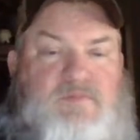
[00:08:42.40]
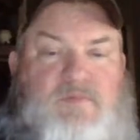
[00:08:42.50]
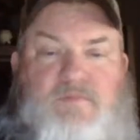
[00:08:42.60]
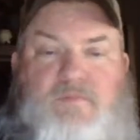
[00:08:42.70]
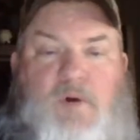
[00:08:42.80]

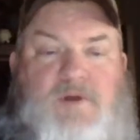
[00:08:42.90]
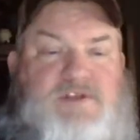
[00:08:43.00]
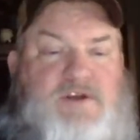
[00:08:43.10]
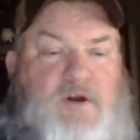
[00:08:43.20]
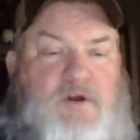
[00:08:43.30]
boys
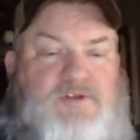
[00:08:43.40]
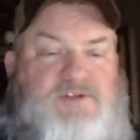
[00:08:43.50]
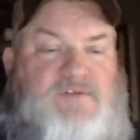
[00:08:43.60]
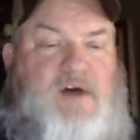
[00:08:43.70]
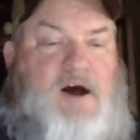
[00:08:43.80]
and girls
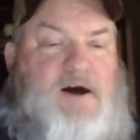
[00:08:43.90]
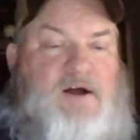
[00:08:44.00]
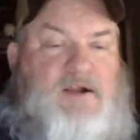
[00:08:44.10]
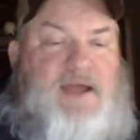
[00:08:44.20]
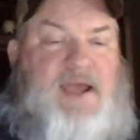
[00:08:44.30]
of
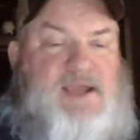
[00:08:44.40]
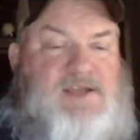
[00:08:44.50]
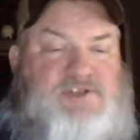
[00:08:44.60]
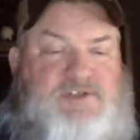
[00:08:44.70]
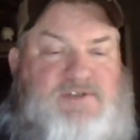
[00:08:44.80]
all
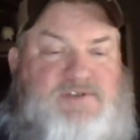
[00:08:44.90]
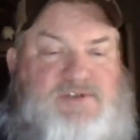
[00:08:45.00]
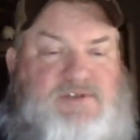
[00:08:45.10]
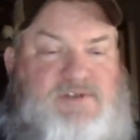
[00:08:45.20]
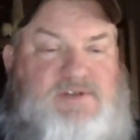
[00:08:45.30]
ages,